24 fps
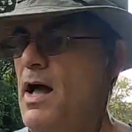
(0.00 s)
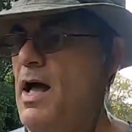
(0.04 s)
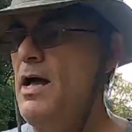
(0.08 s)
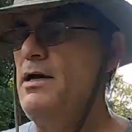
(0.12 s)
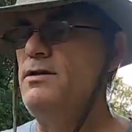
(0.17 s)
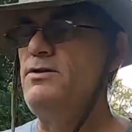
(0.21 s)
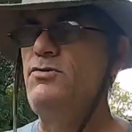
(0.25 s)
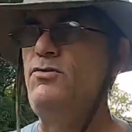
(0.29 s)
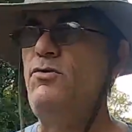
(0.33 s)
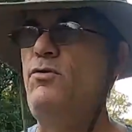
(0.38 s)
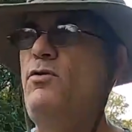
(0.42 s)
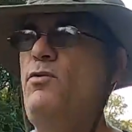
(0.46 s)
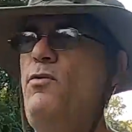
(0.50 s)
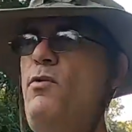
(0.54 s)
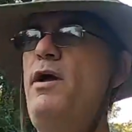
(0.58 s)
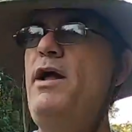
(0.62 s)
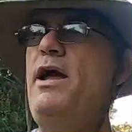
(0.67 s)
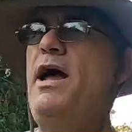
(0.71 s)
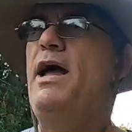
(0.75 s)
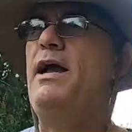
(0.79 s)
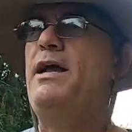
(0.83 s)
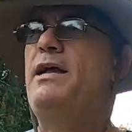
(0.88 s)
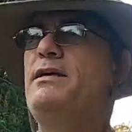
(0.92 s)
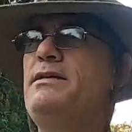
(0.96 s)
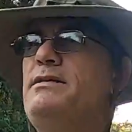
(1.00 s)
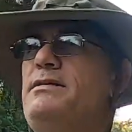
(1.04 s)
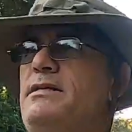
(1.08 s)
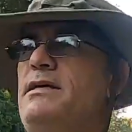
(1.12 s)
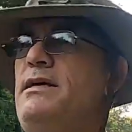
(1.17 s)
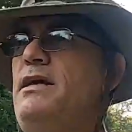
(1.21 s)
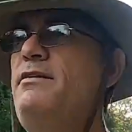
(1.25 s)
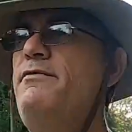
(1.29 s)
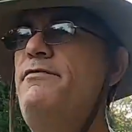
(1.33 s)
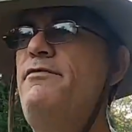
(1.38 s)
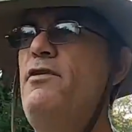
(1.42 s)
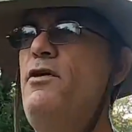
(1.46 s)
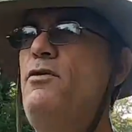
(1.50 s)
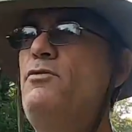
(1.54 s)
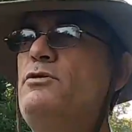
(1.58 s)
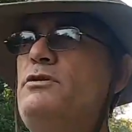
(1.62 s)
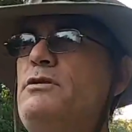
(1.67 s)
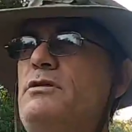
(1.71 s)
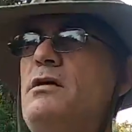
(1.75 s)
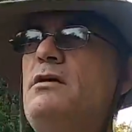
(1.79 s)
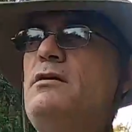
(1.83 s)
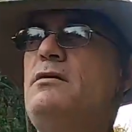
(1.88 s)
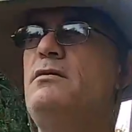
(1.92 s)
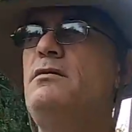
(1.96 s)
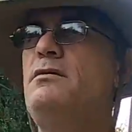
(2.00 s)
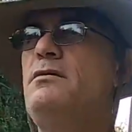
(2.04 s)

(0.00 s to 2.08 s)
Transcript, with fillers: That's the only way I can see it, folks.